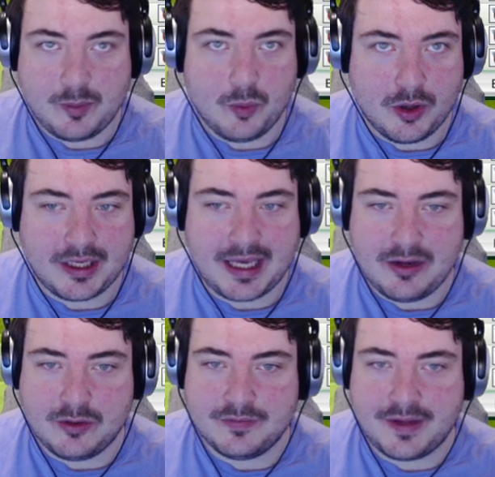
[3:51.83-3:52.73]
we want to
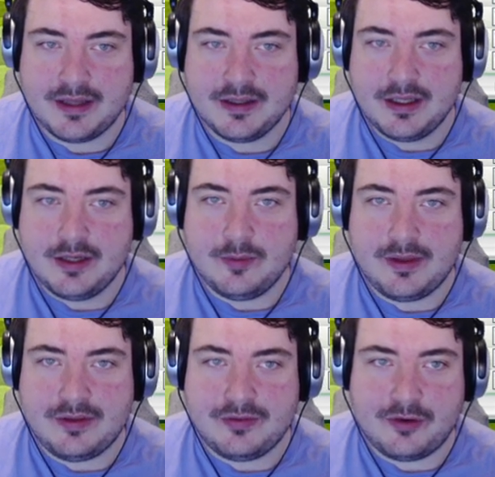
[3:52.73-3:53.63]
get over
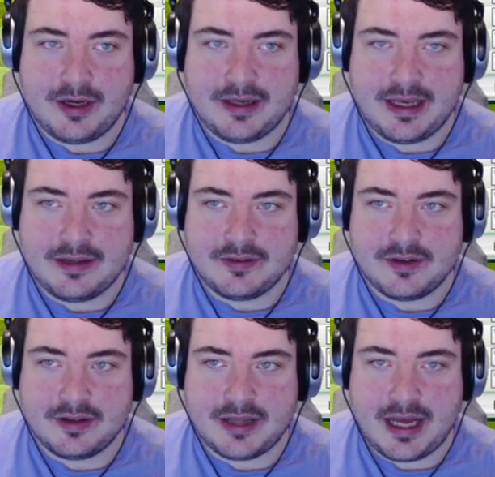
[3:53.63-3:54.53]
within three
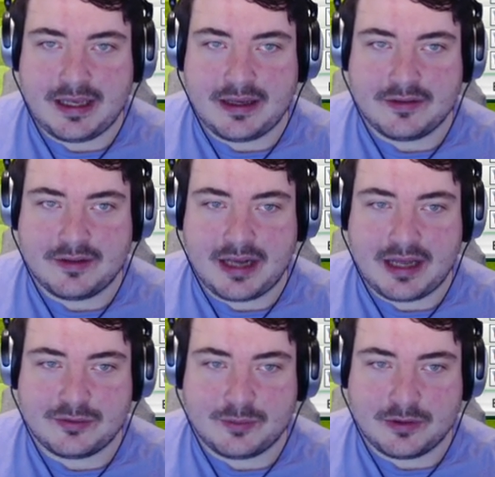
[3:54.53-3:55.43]
days, like the
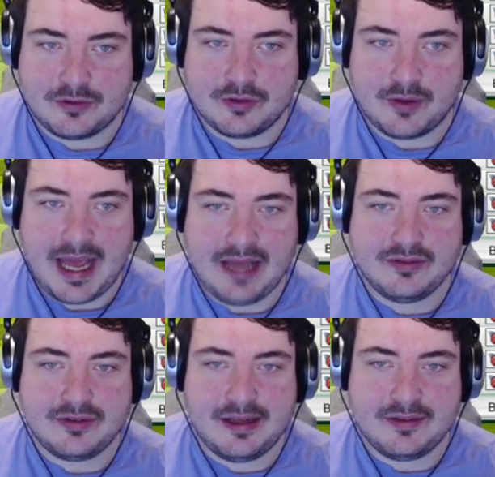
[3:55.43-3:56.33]
last one. So
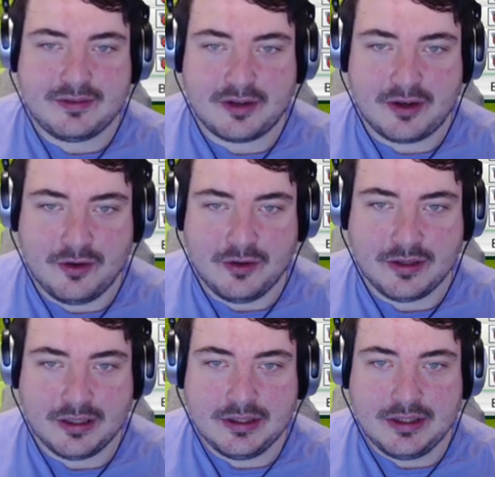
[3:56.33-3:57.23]
heads is the
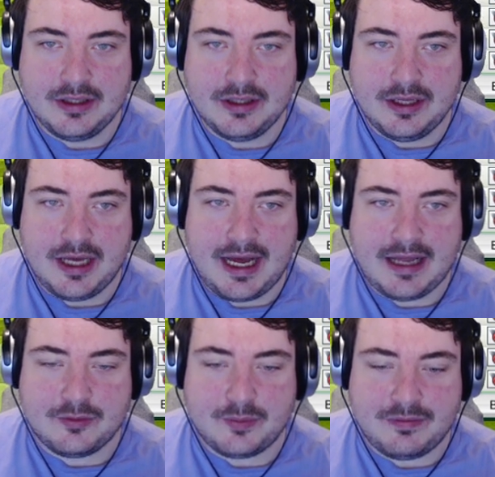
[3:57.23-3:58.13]
call,
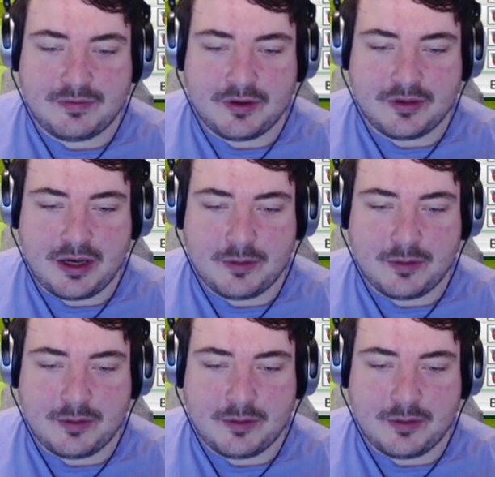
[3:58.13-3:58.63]
and we've got the